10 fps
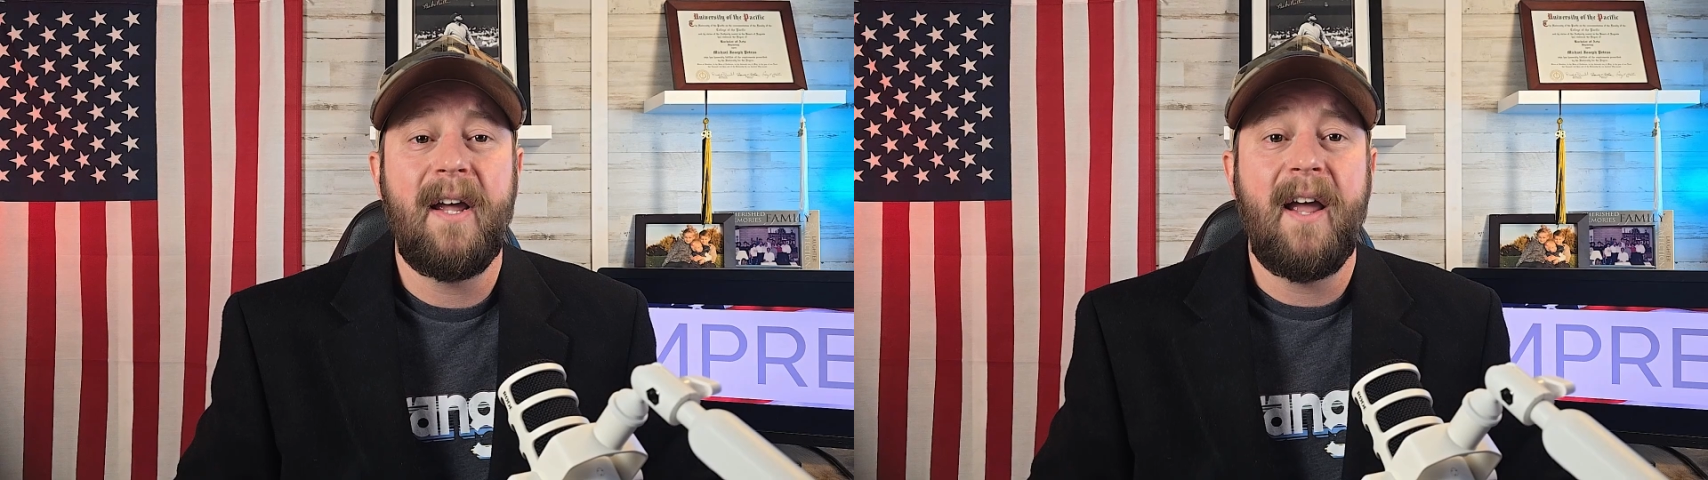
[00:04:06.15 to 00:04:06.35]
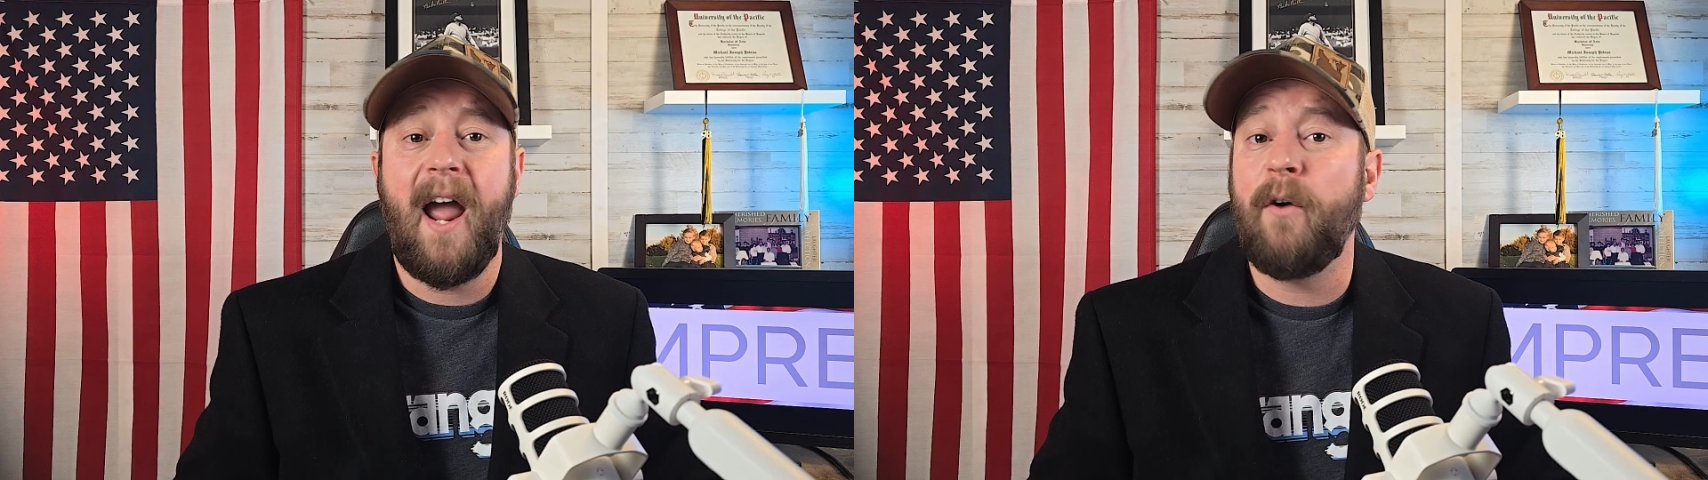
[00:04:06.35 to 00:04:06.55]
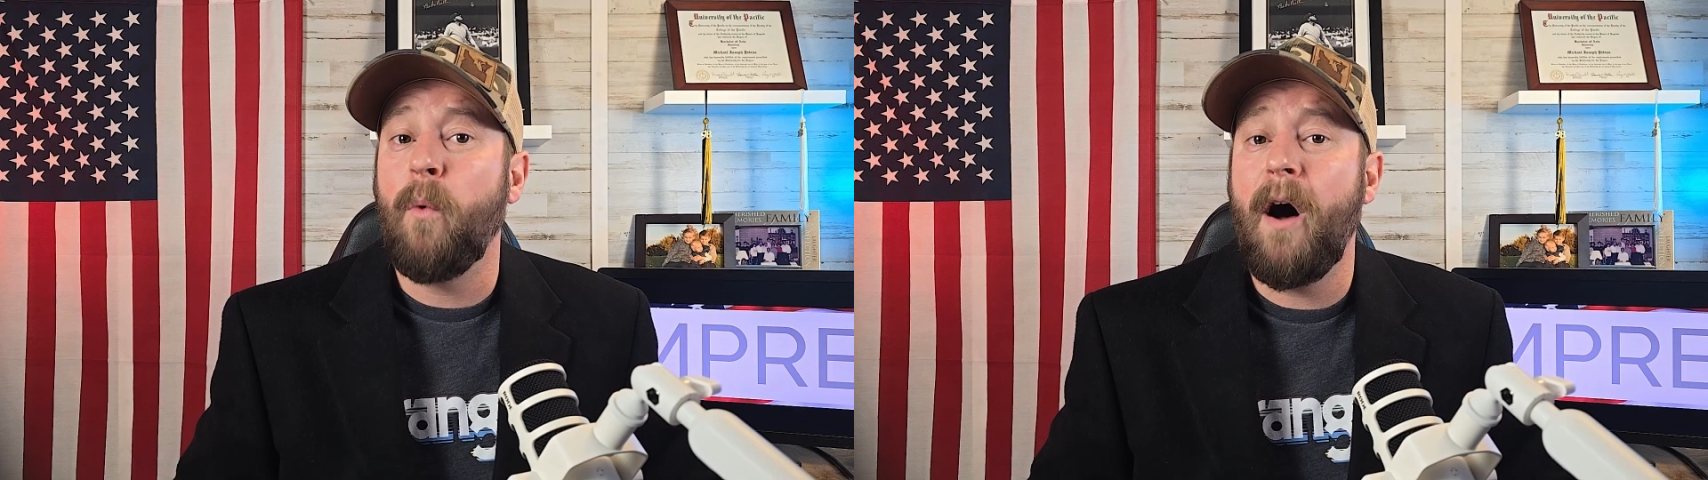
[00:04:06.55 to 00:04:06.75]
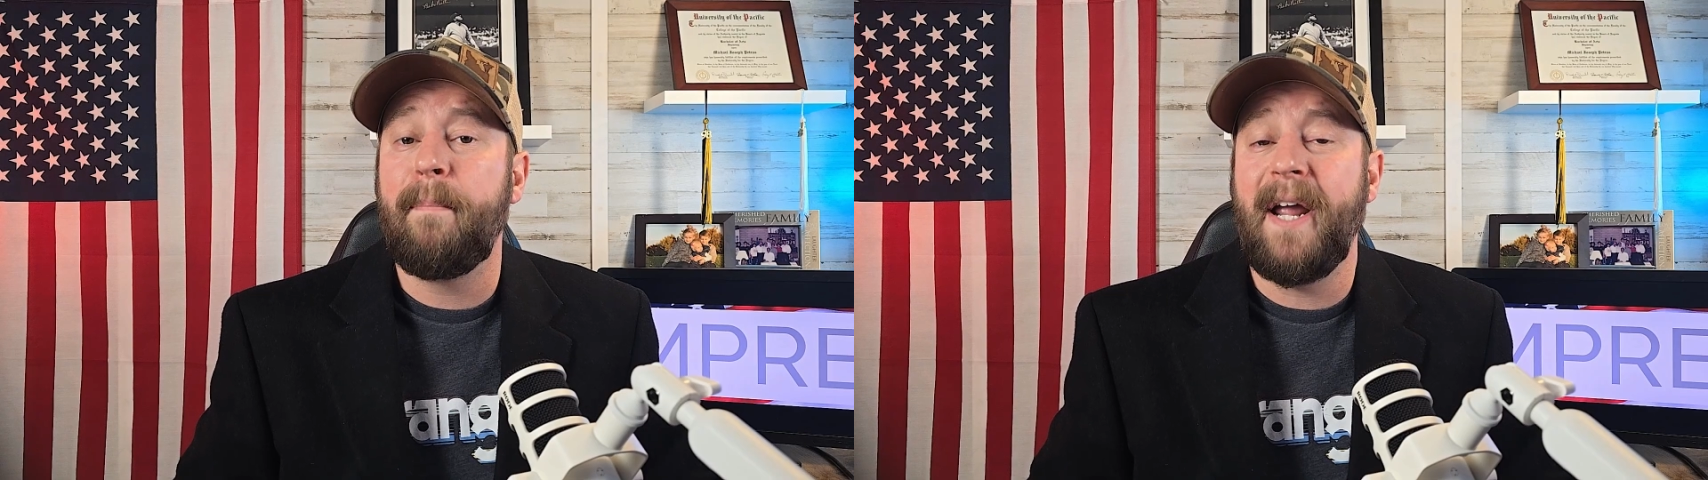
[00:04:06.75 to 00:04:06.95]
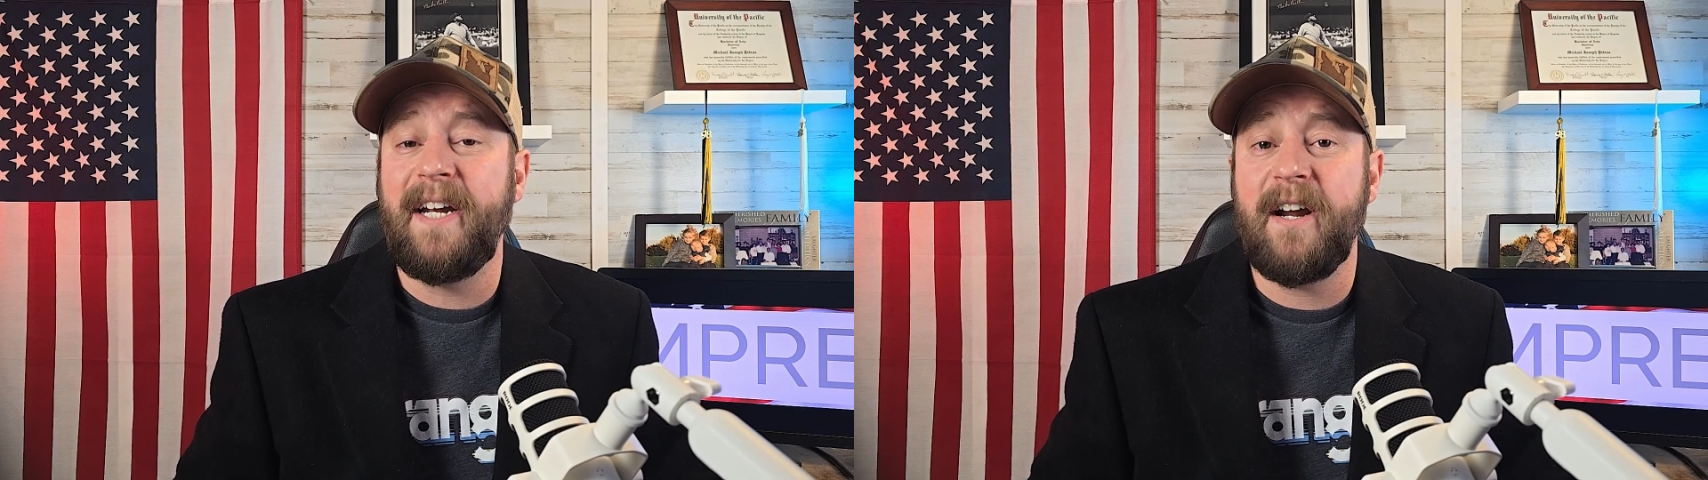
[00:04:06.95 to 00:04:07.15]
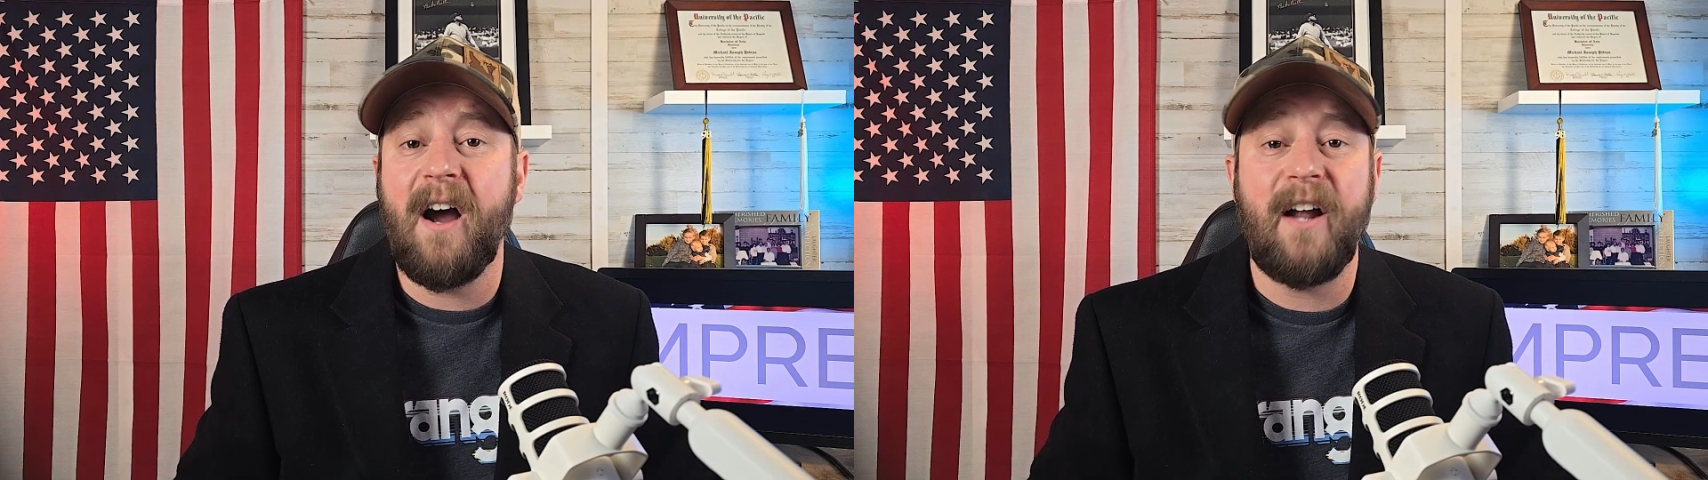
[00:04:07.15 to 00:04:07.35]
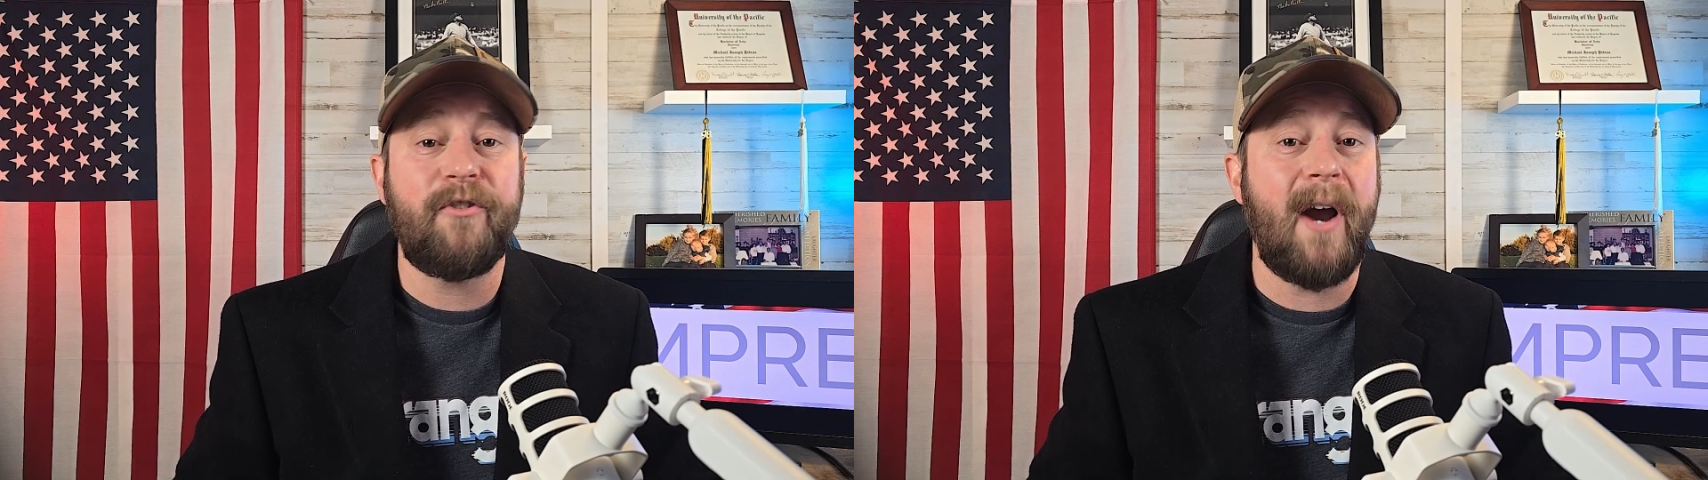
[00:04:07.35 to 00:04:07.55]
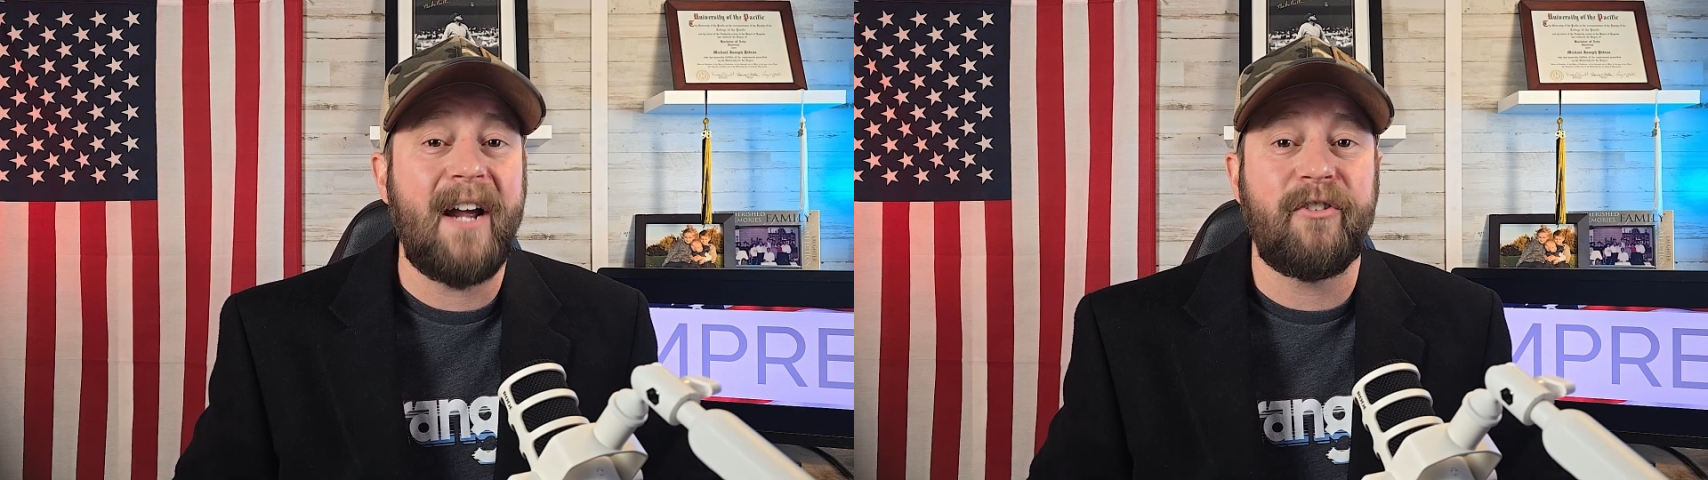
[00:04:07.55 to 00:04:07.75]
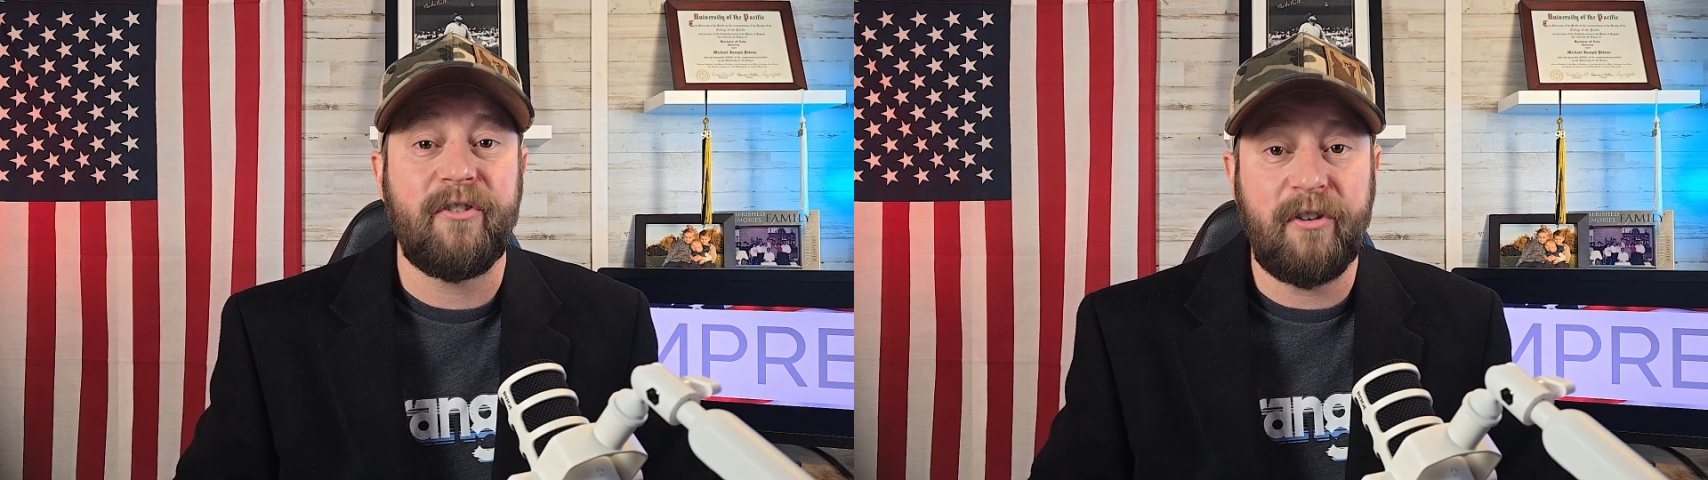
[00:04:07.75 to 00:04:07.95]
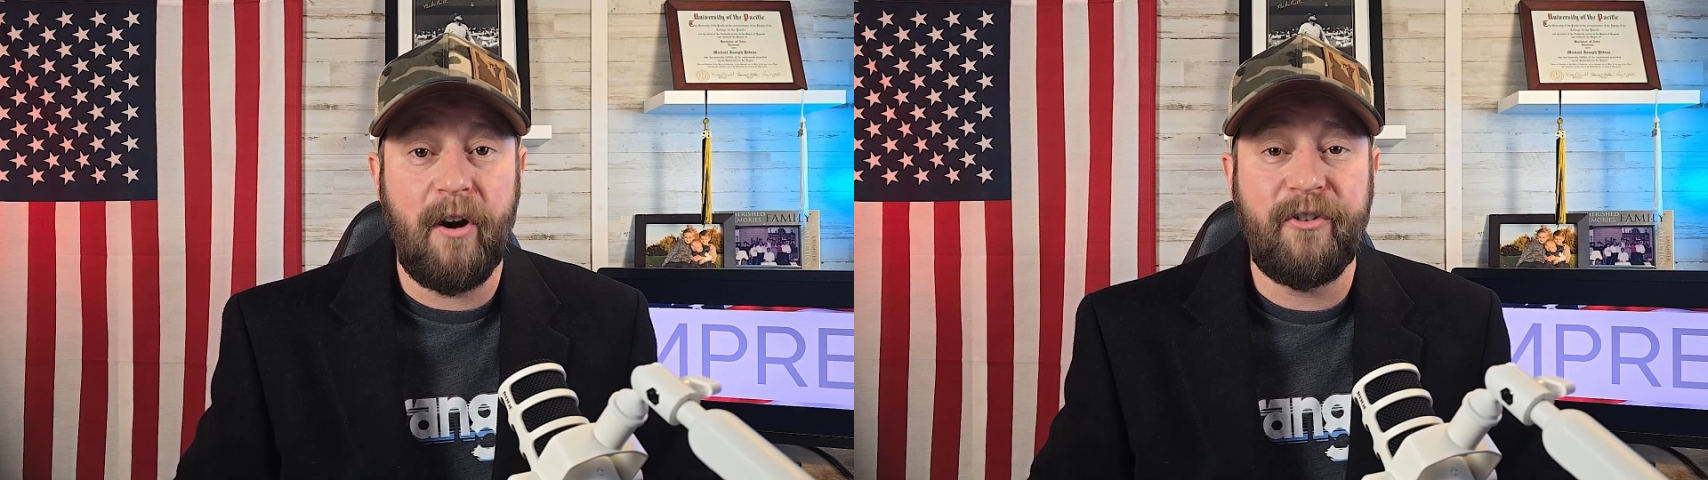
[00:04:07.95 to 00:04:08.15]
And while pending contracts are
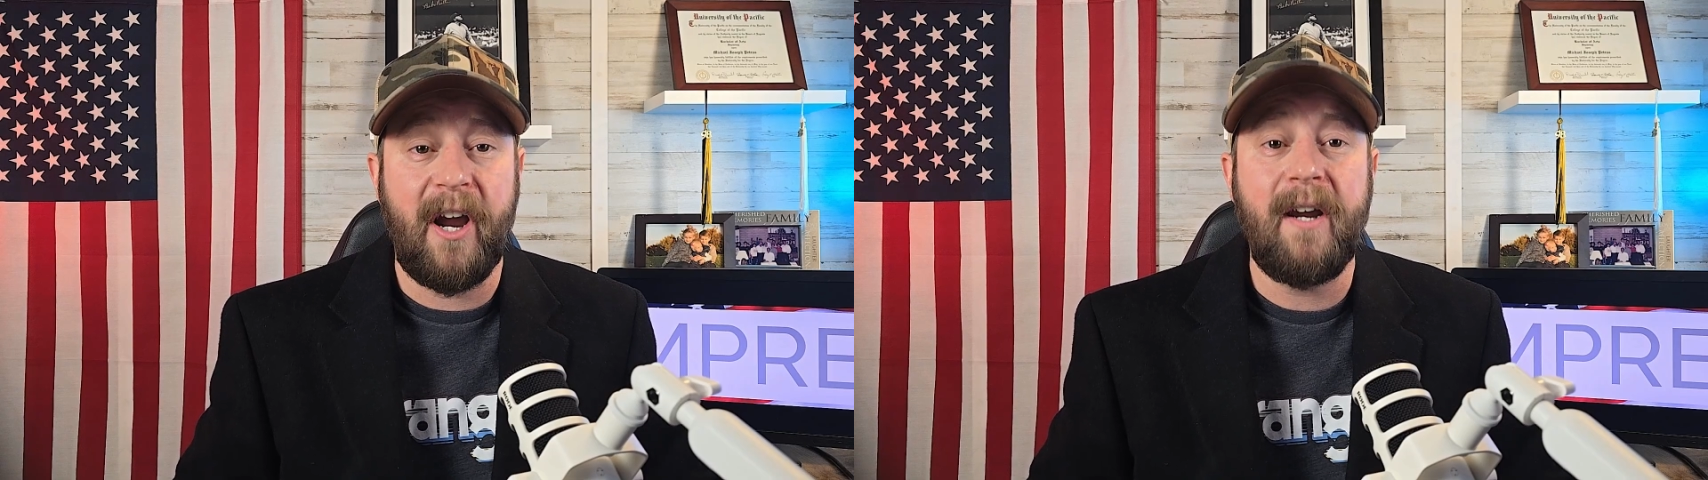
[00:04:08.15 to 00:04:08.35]
surging,